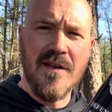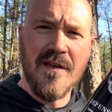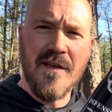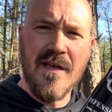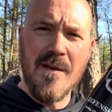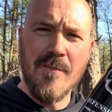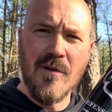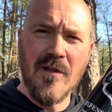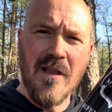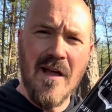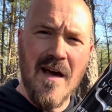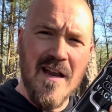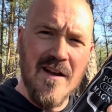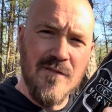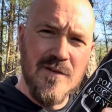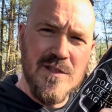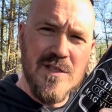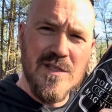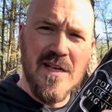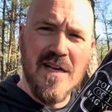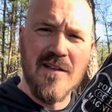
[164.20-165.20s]
to keep a lot
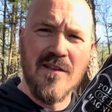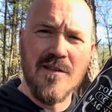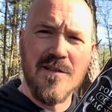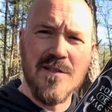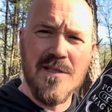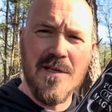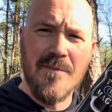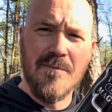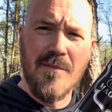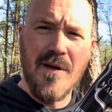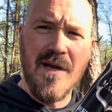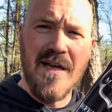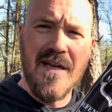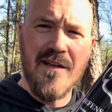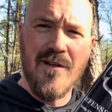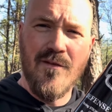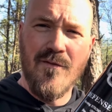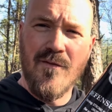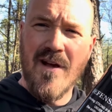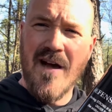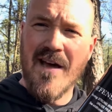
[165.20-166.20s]
of assailants at bay.
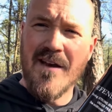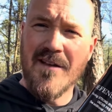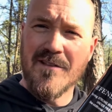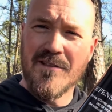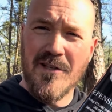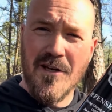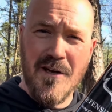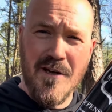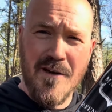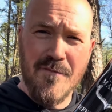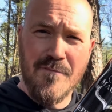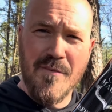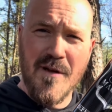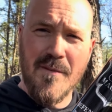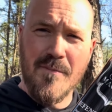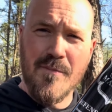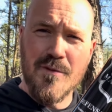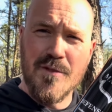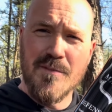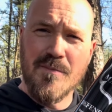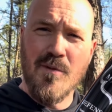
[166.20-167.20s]
You've got a ton of
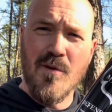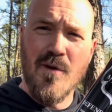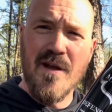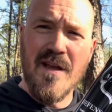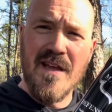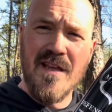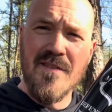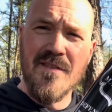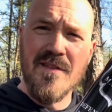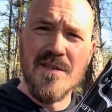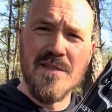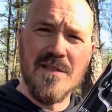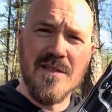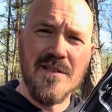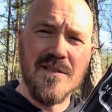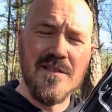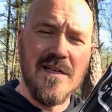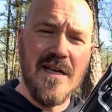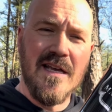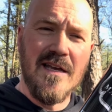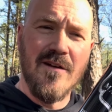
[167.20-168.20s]
pepper spray in this
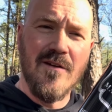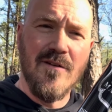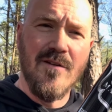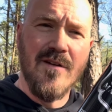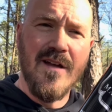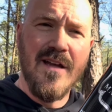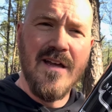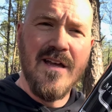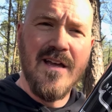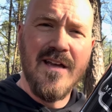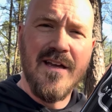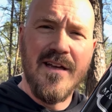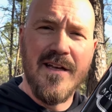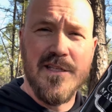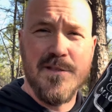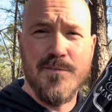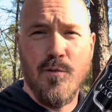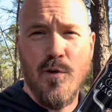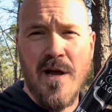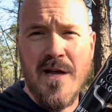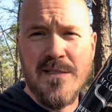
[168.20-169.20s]
container. It
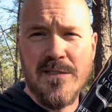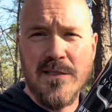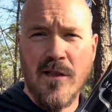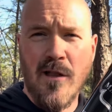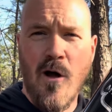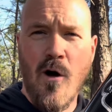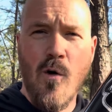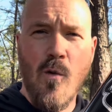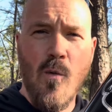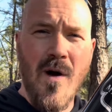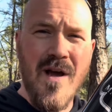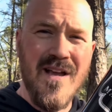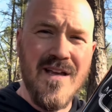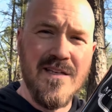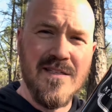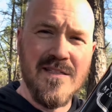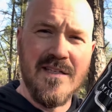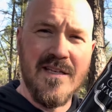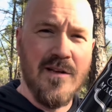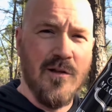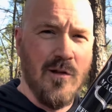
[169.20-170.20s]
sprays a long
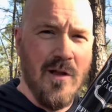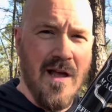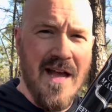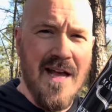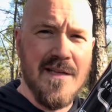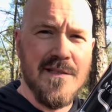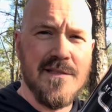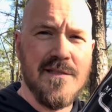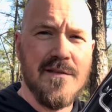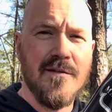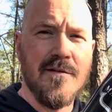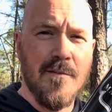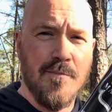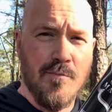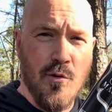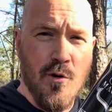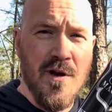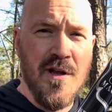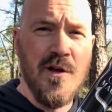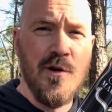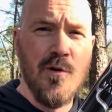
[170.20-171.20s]
ways and it'll last a
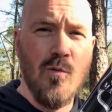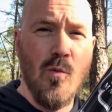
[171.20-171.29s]
pretty good